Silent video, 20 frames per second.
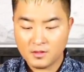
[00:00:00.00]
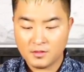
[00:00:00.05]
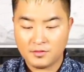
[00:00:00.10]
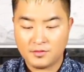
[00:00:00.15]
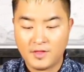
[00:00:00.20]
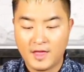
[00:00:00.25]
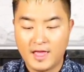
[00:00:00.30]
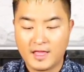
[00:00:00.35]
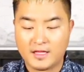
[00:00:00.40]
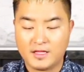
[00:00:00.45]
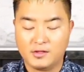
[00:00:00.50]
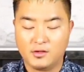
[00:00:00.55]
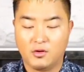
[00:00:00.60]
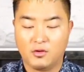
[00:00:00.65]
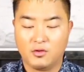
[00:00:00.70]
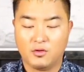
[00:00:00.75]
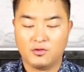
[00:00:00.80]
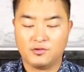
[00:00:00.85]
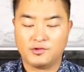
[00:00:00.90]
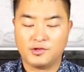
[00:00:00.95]
Thank you,
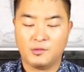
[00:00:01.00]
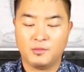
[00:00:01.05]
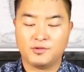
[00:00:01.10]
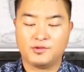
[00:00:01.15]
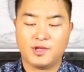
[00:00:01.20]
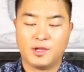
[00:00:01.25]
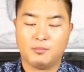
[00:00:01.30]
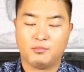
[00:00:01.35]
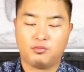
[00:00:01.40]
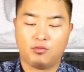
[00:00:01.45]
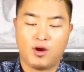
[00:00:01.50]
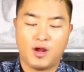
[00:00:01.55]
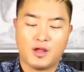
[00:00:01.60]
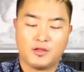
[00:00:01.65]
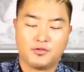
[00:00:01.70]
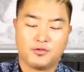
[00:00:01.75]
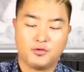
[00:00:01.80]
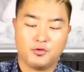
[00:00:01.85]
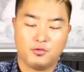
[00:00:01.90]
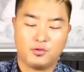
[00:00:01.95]
Lord. Someone say
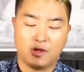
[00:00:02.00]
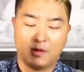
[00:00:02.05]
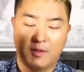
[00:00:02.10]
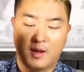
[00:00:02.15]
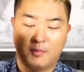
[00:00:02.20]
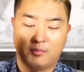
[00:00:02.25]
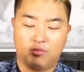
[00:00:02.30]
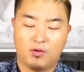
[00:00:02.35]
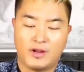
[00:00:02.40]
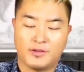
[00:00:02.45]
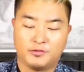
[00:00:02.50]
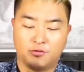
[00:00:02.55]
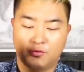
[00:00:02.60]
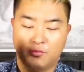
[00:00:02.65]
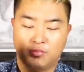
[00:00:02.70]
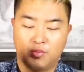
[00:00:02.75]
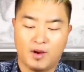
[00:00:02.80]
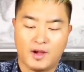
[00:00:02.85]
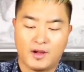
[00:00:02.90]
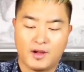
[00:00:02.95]
breakthrough. Come on,
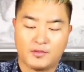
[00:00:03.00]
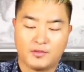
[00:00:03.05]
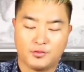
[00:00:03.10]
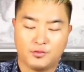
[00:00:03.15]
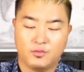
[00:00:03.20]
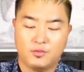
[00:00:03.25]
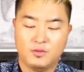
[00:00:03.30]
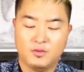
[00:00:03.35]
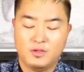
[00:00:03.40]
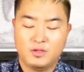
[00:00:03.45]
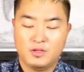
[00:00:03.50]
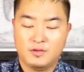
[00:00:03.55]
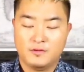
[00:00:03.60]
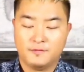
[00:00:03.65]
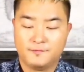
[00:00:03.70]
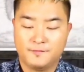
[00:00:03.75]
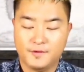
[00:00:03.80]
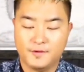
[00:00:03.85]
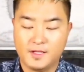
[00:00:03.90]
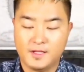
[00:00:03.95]
breakthrough, breakthrough.
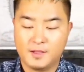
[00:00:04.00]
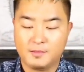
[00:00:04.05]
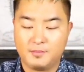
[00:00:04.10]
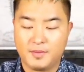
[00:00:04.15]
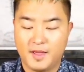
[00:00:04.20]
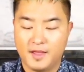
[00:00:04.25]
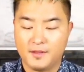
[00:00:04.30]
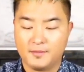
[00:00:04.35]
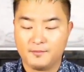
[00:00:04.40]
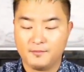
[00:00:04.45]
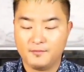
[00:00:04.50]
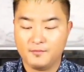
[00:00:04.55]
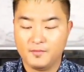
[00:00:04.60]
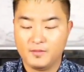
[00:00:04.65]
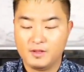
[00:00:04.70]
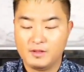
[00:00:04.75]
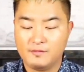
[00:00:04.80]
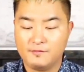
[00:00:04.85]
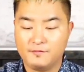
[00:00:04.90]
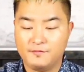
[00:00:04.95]
Felipe,
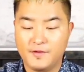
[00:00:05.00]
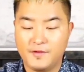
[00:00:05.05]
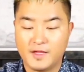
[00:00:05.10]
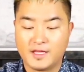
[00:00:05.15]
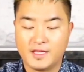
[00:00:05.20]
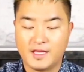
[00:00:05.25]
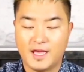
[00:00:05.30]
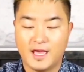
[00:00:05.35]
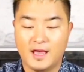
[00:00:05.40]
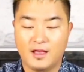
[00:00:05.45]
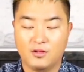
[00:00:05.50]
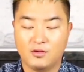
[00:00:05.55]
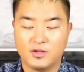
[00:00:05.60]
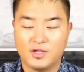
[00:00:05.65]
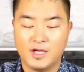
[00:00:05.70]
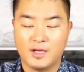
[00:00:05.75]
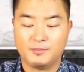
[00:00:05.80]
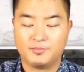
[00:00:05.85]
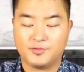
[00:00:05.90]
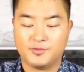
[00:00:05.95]
Vicky
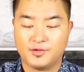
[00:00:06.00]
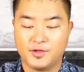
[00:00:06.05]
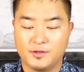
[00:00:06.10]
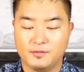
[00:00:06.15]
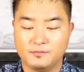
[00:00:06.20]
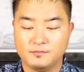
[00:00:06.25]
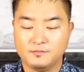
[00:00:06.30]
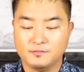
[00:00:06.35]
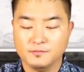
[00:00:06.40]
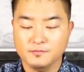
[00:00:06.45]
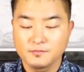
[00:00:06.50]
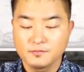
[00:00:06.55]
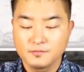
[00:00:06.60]
L. Gibson.